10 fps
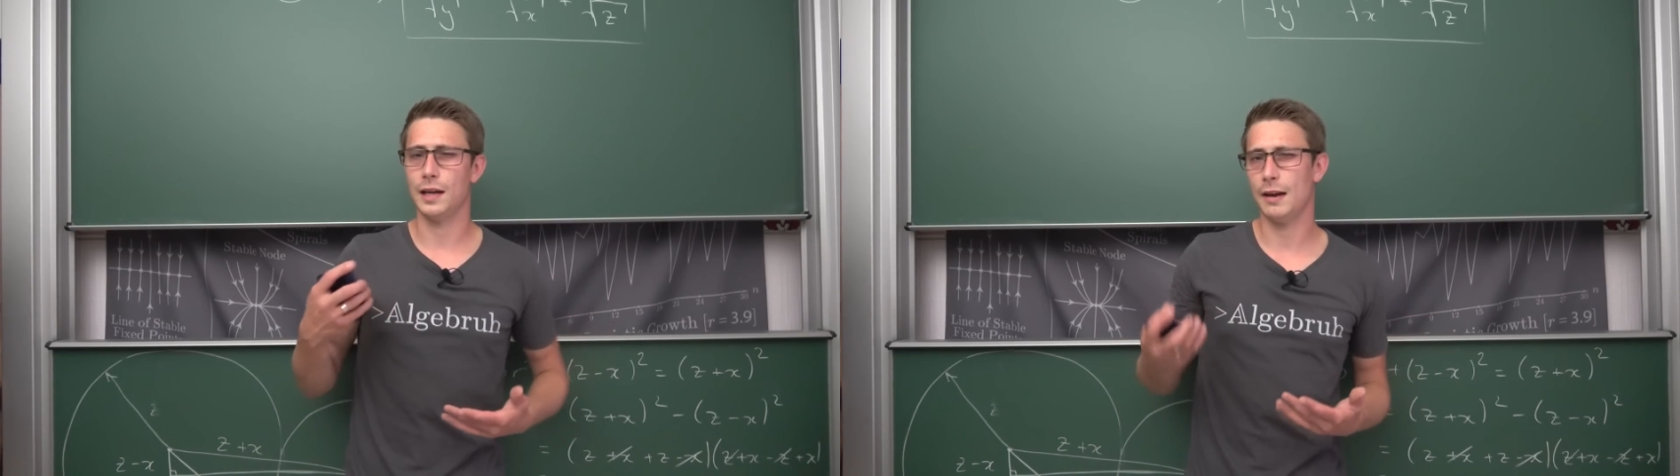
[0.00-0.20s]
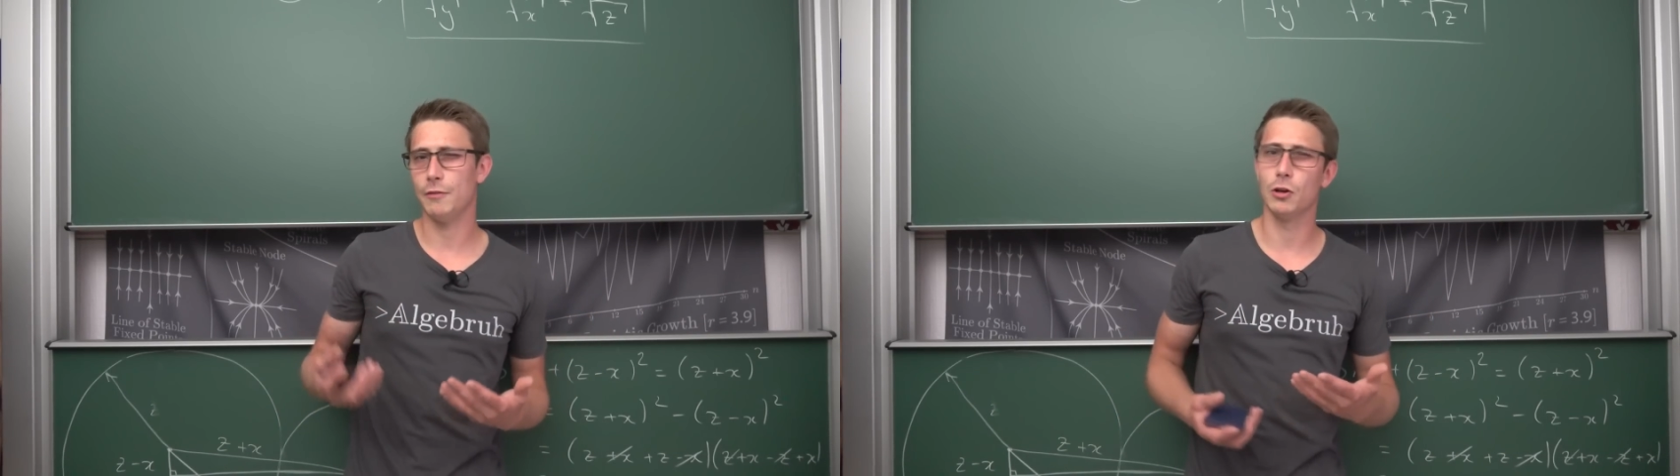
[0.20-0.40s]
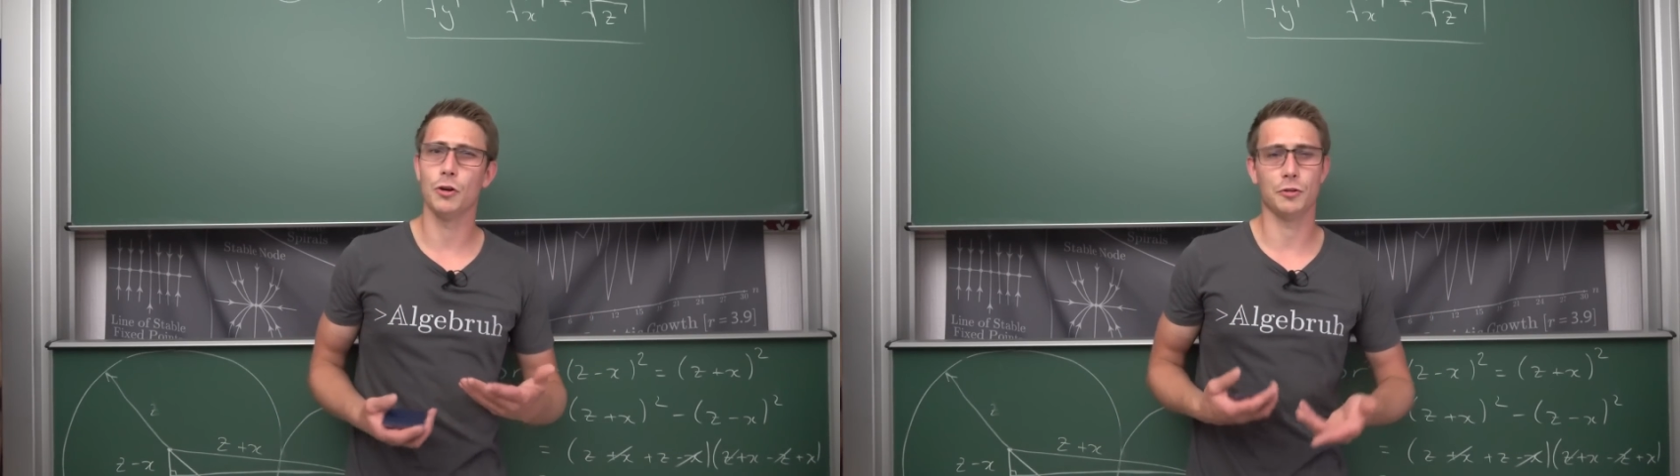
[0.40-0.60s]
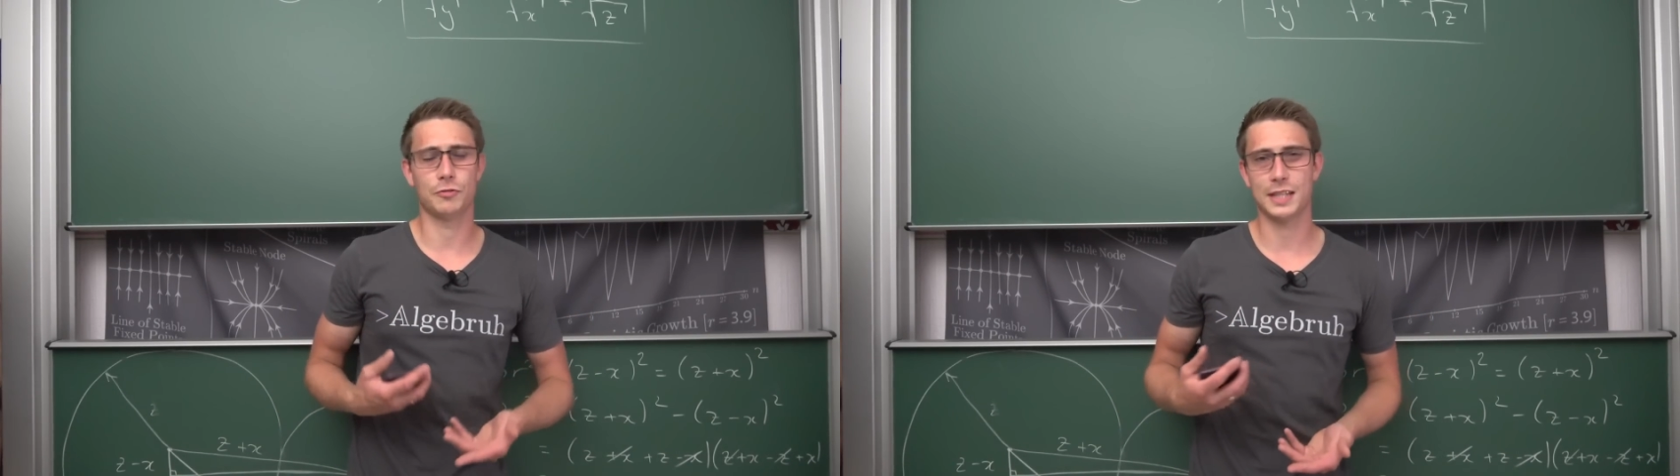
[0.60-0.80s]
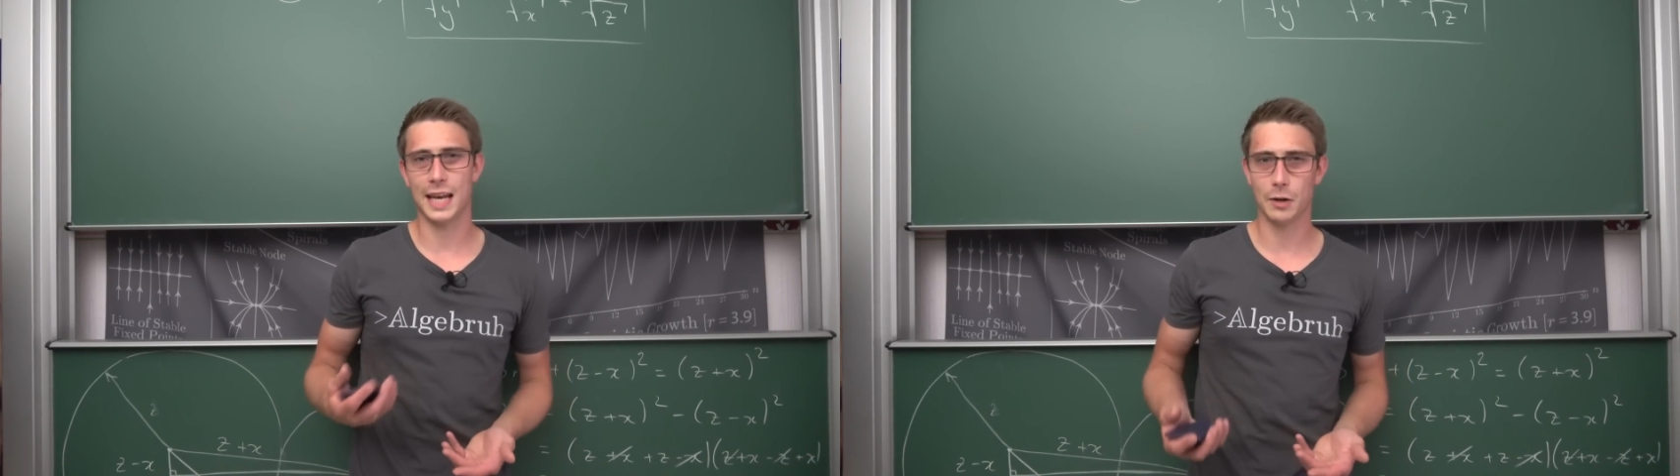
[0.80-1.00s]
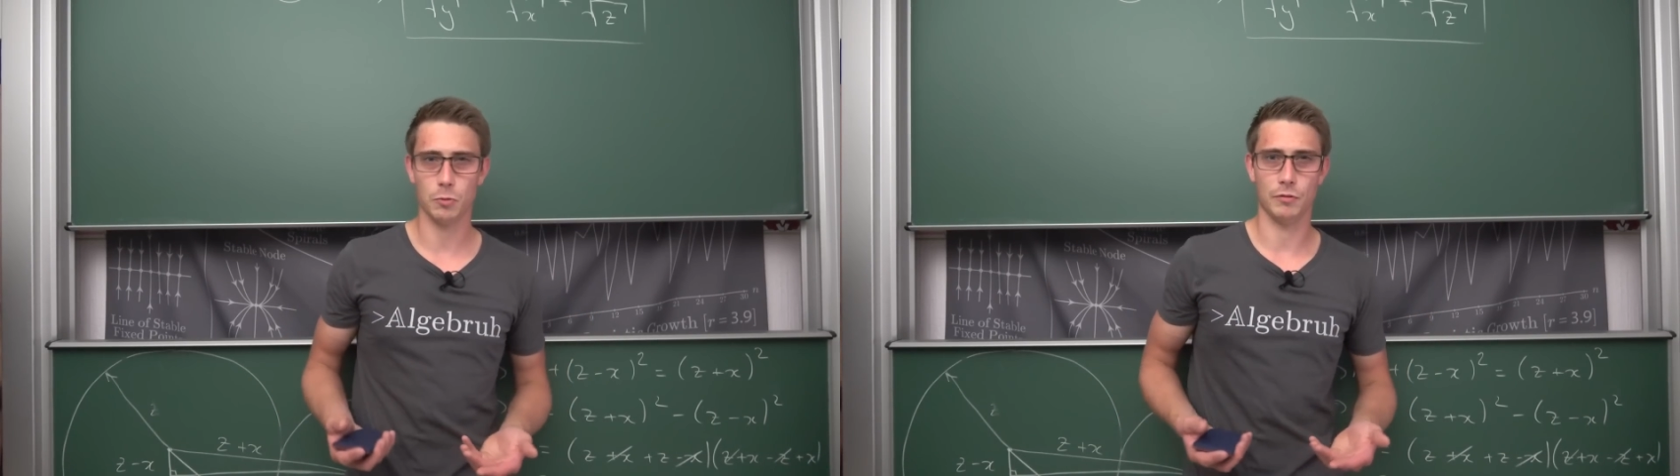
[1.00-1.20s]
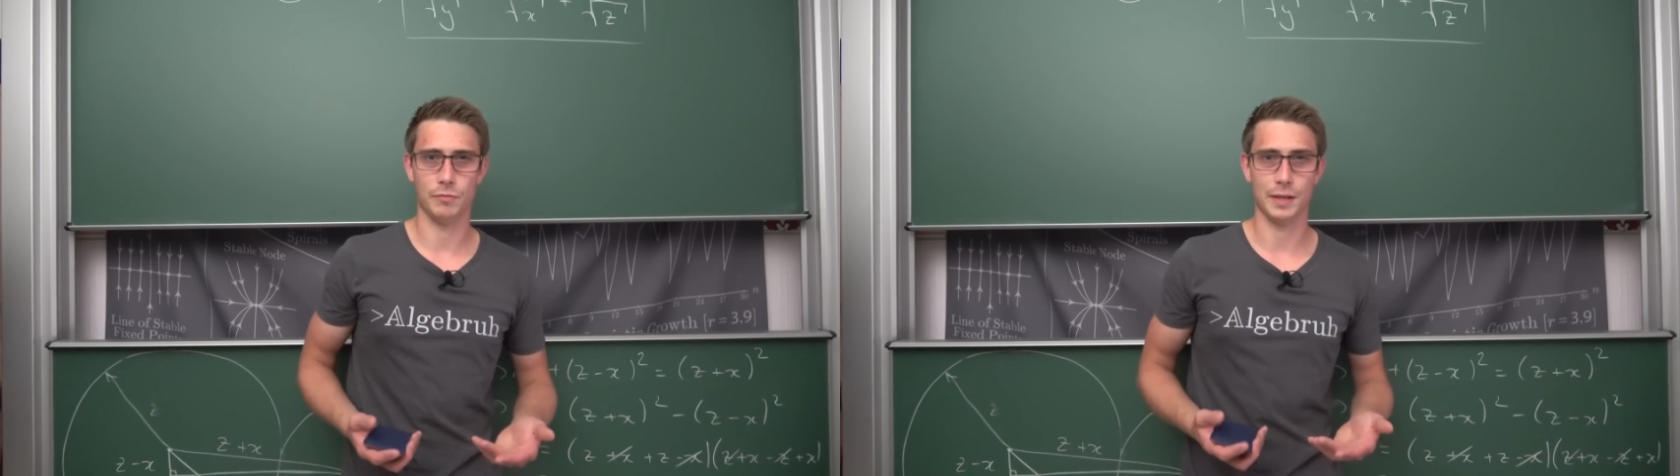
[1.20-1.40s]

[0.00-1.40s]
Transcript: have a lot of tech with